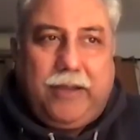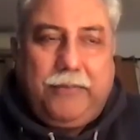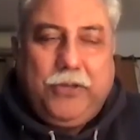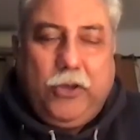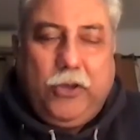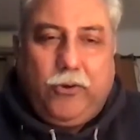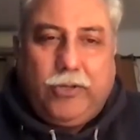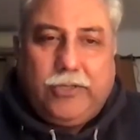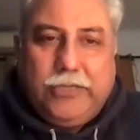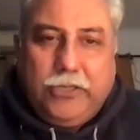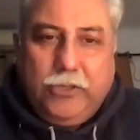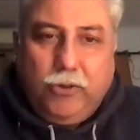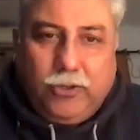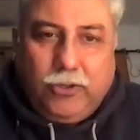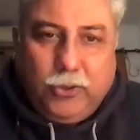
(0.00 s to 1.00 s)
I'm curious,
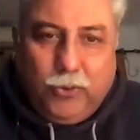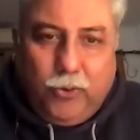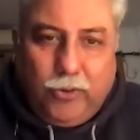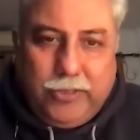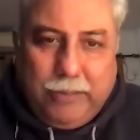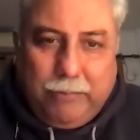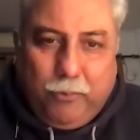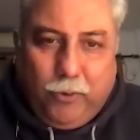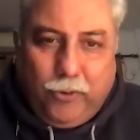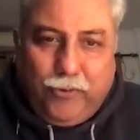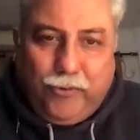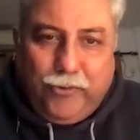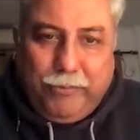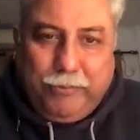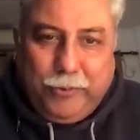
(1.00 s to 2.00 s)
did you also go on the
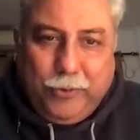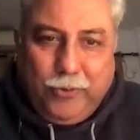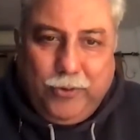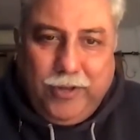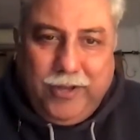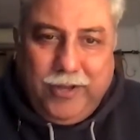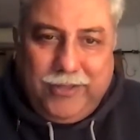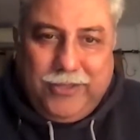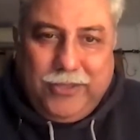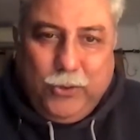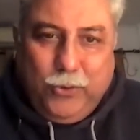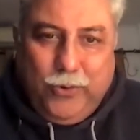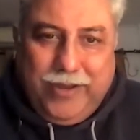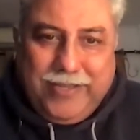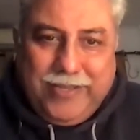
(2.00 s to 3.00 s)
boat trip to the
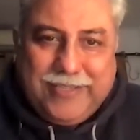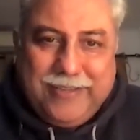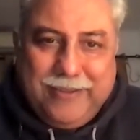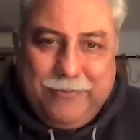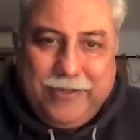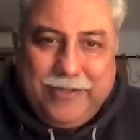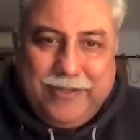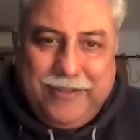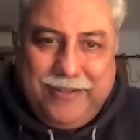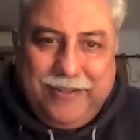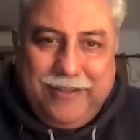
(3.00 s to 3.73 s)
US with her?